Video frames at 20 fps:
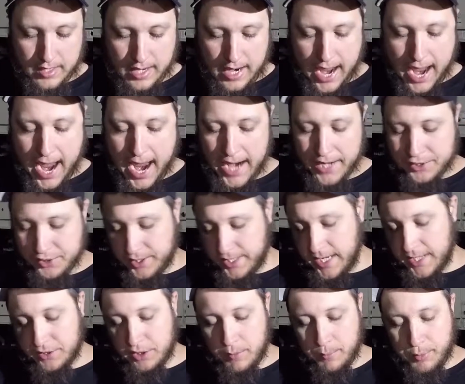I actually
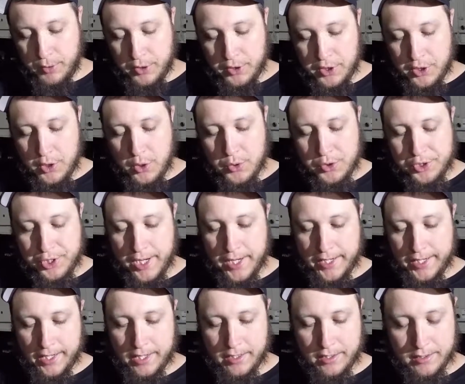get the Purdue
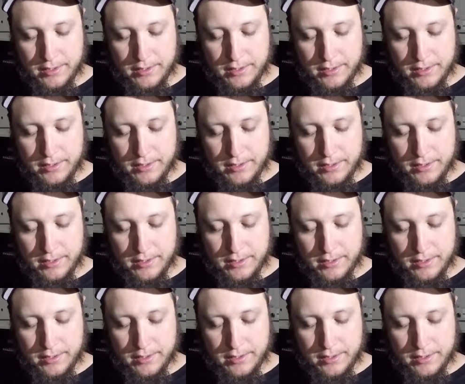chicken